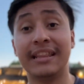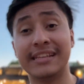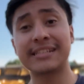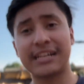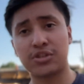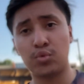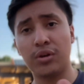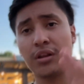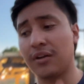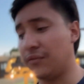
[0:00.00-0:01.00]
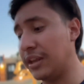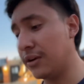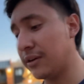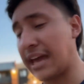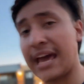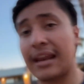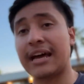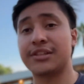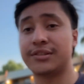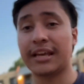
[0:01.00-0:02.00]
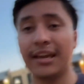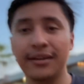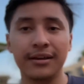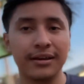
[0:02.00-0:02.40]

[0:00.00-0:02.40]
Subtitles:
This is actually a really long video, and I had a lot to say,